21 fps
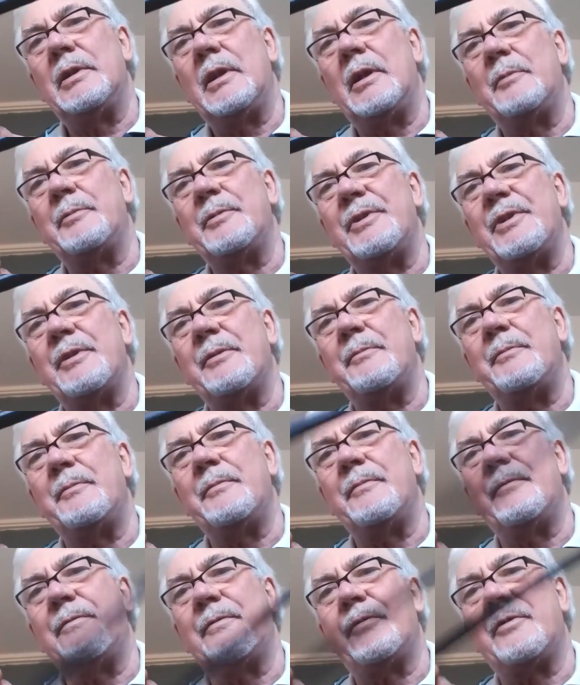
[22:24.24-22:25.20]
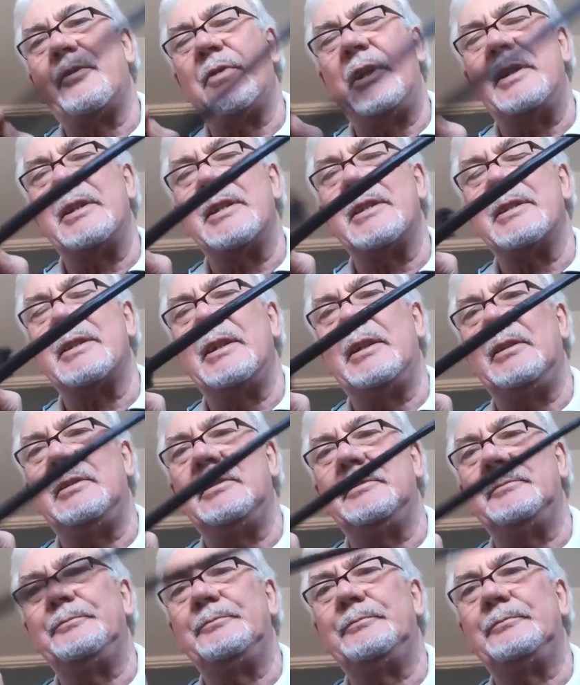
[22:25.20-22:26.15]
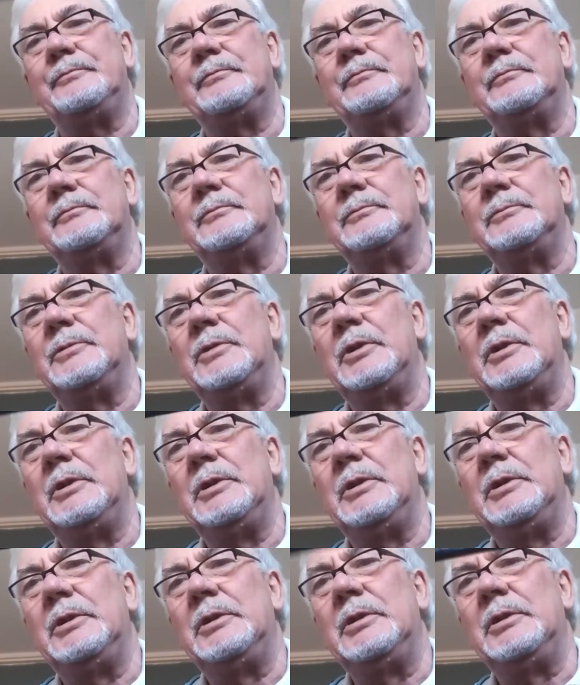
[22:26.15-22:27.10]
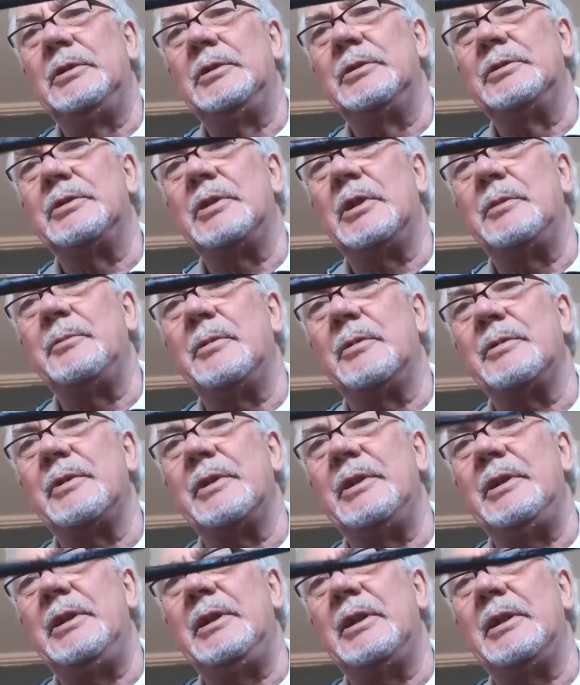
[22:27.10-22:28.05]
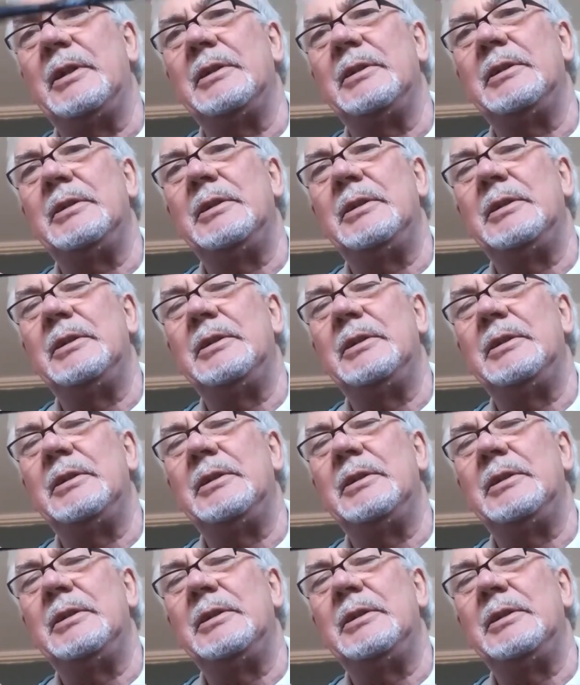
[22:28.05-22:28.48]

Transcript: hoping to create a seal. So I've got the